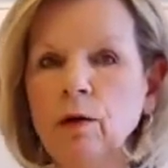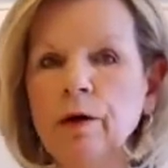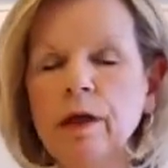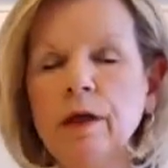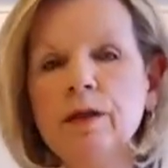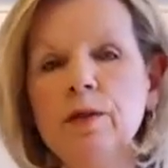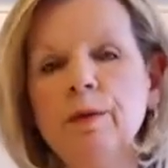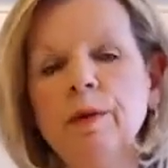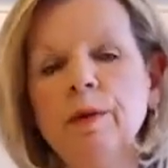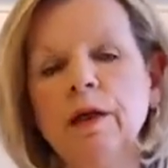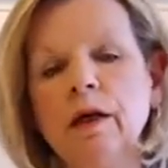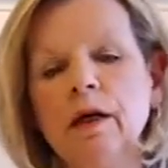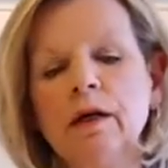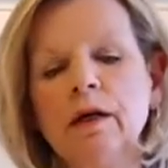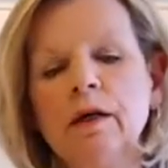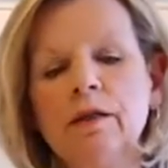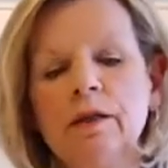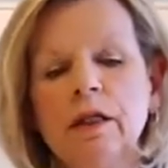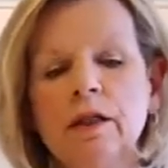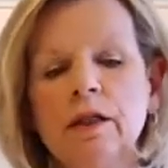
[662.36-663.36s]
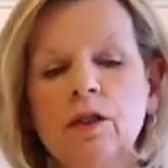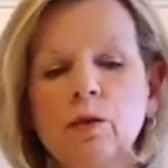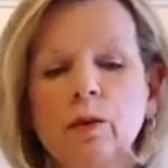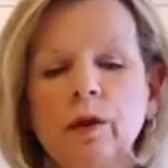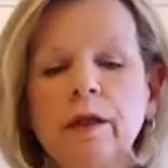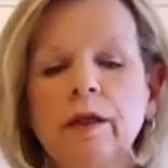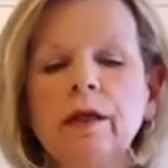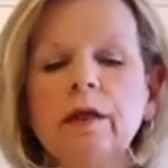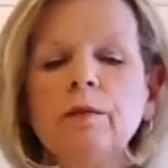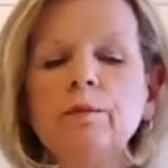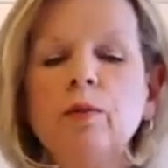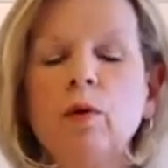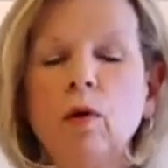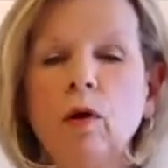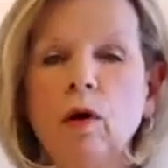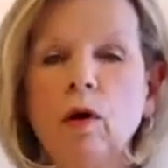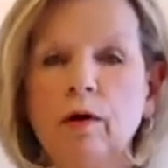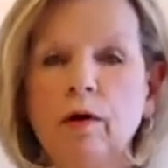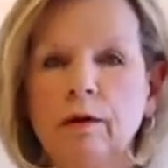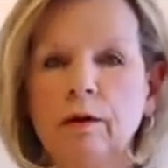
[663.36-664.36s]
is because it's really
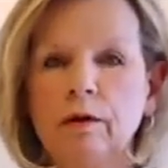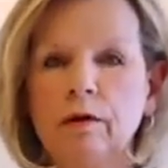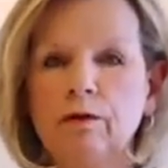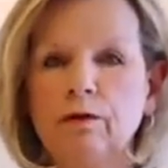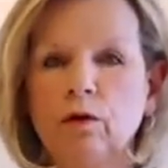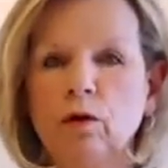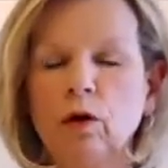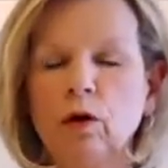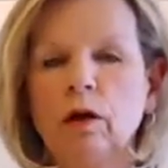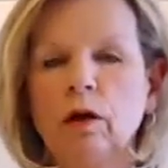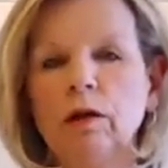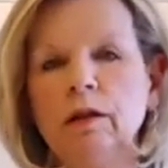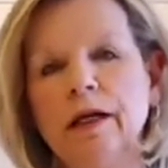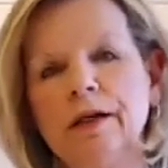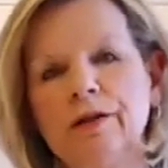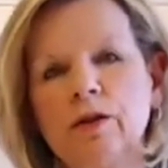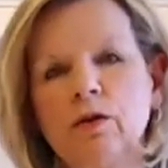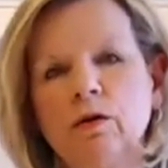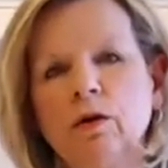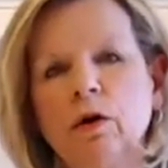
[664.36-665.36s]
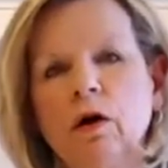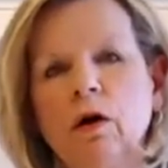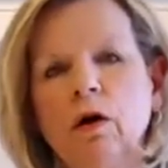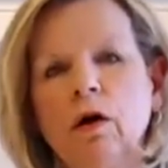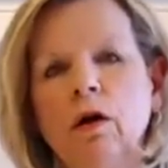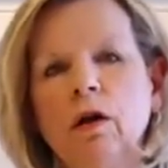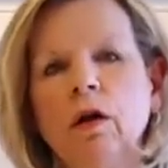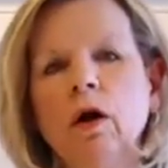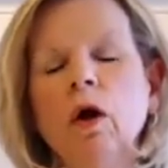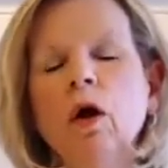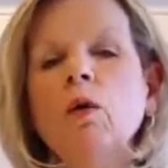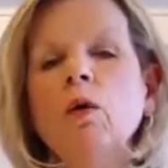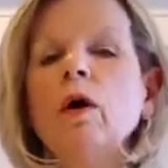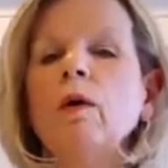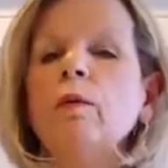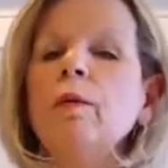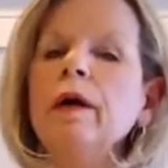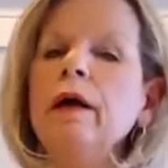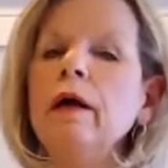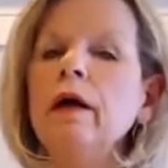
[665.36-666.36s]
important for cholesterol
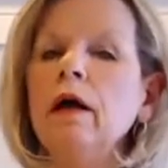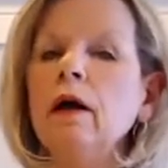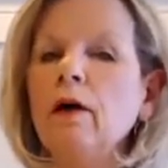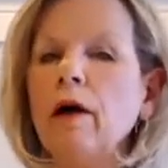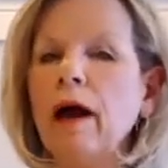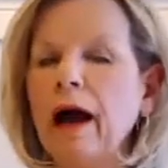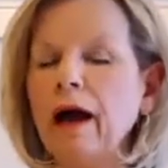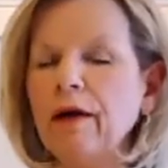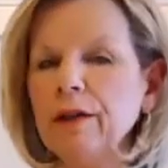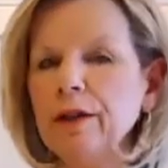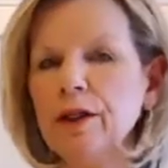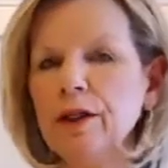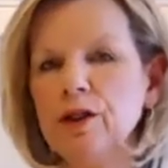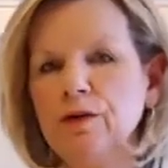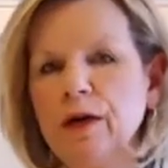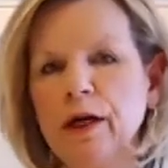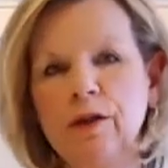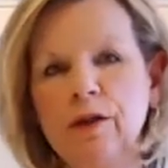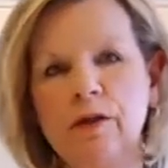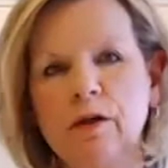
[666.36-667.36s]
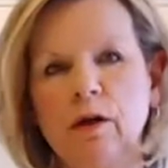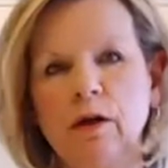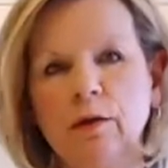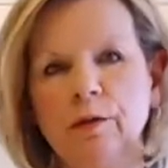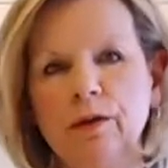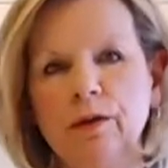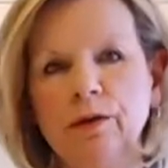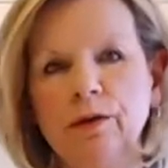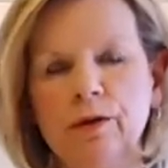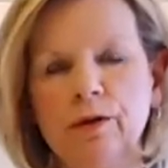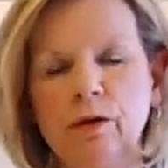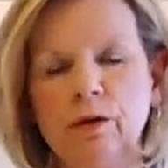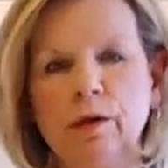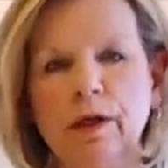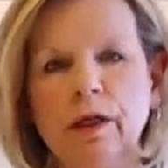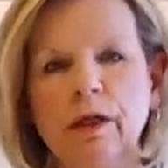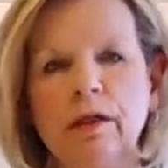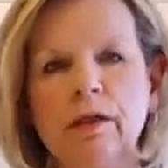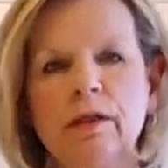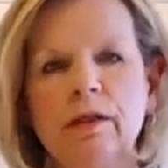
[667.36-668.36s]
when we are having these fat-soluble
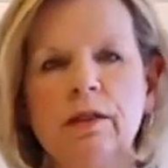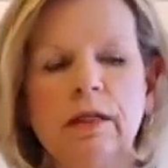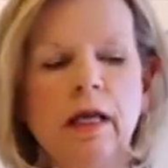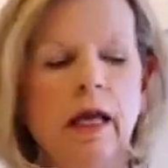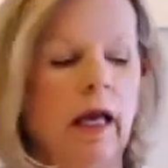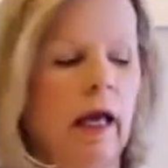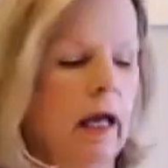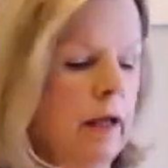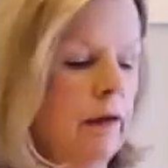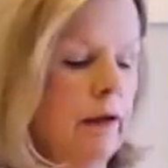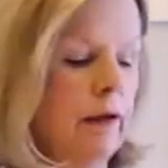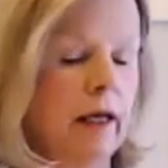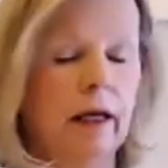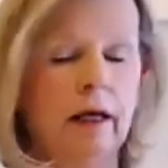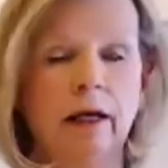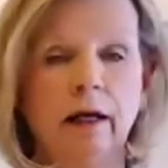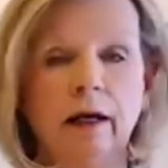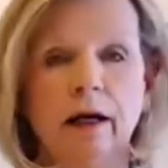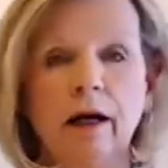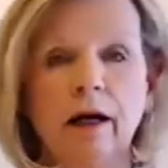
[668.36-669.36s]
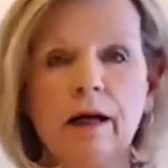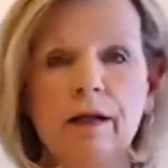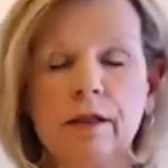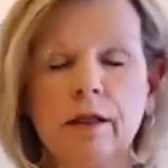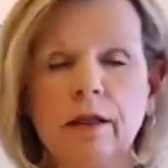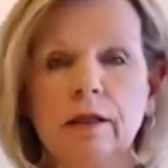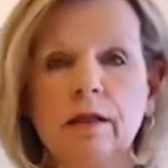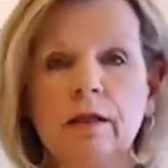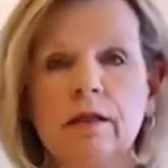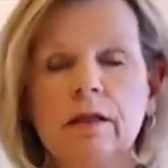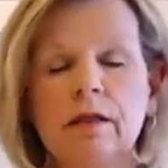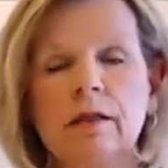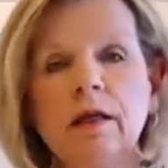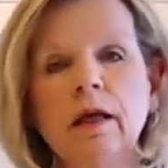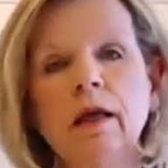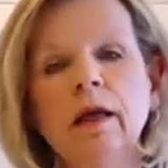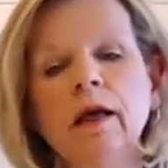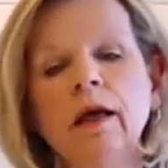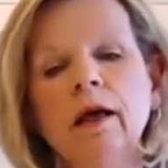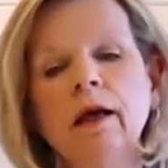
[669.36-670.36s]
nutrients and the antioxidants.
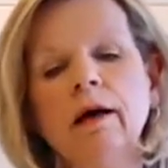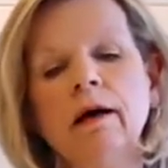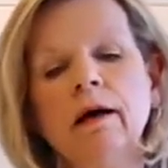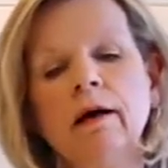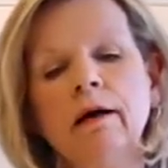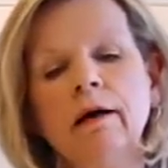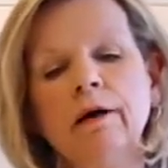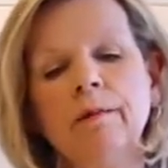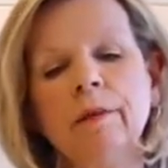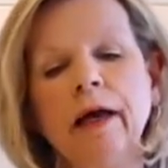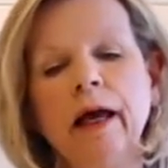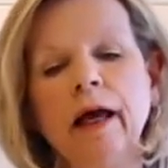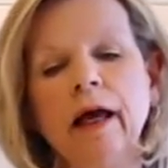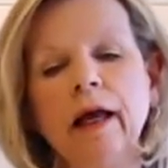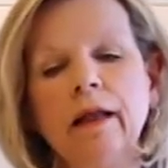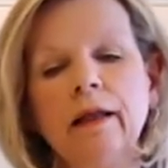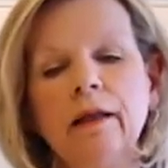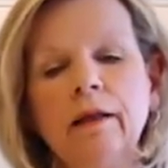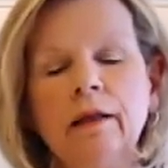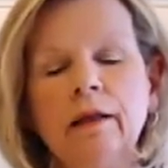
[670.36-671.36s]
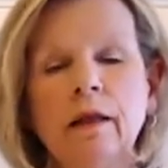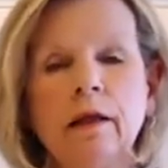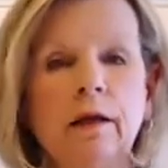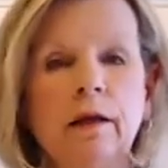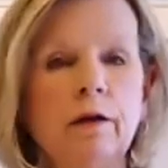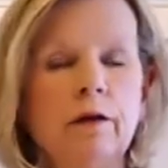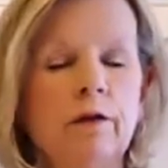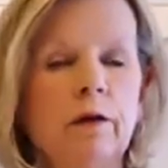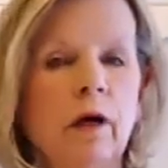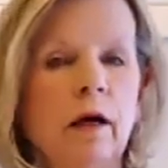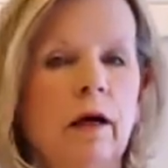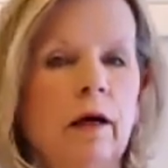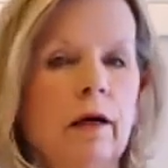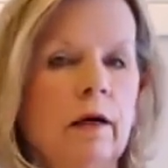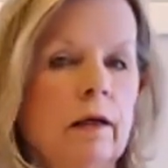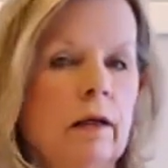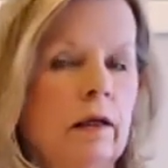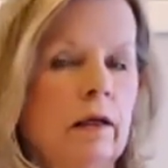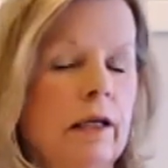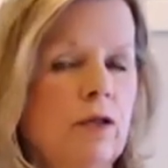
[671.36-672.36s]
The
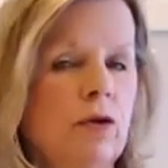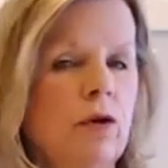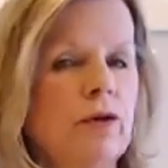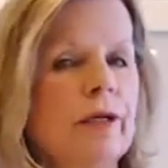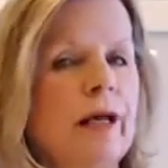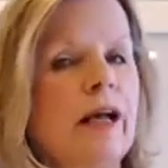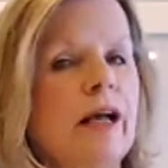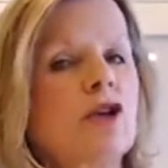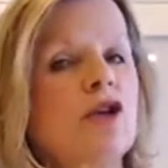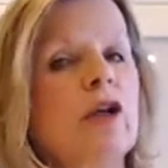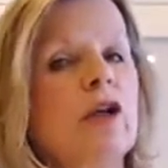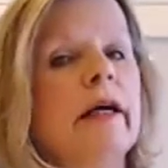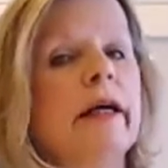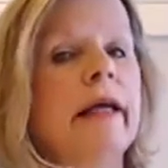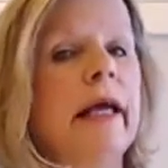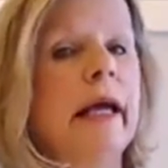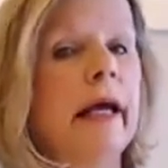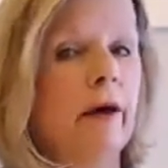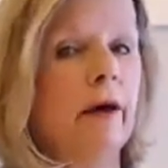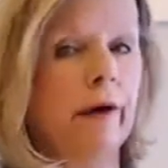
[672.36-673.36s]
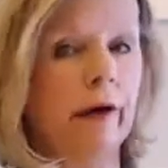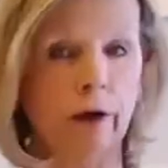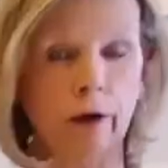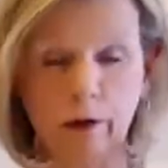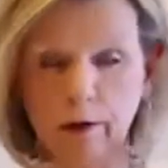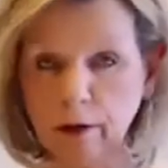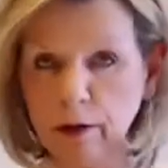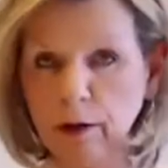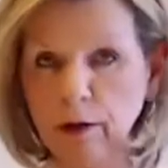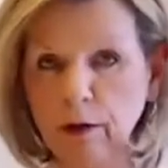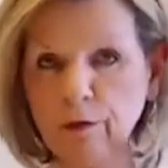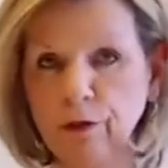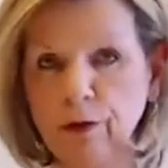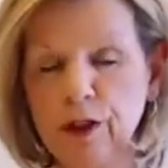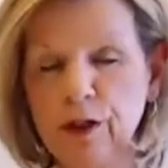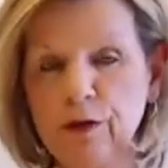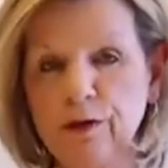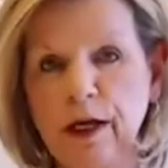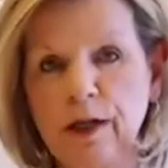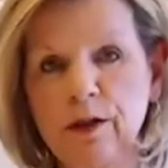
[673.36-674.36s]
cholesterol is actually a carrier for
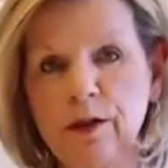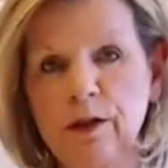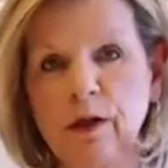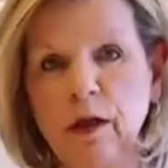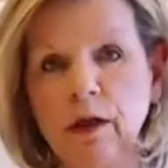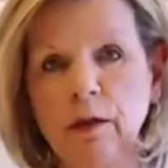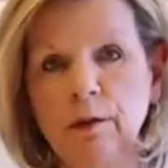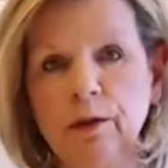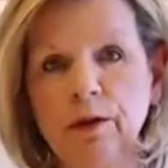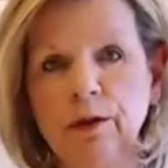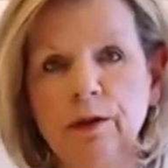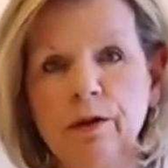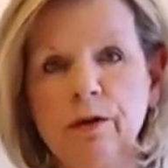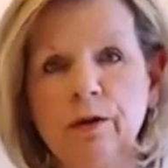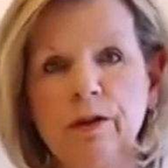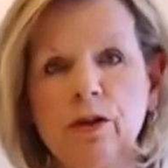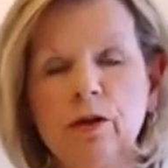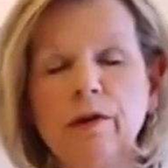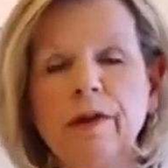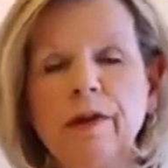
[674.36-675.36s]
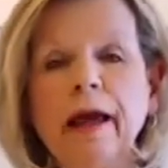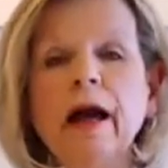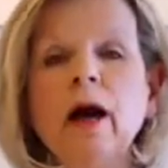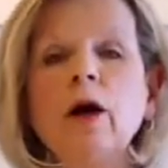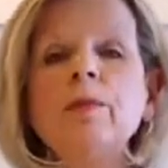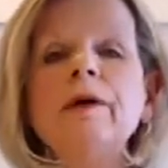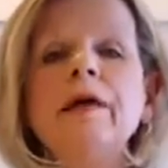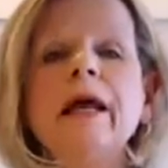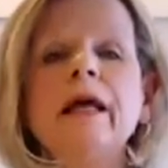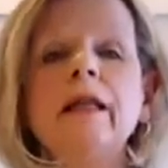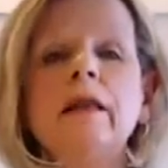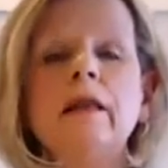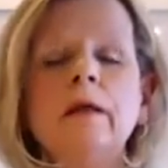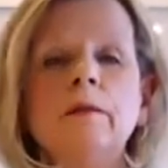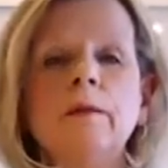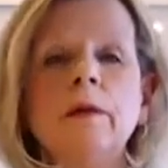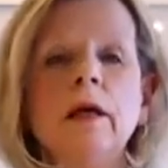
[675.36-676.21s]
these fat-soluble nutrients, so they help get them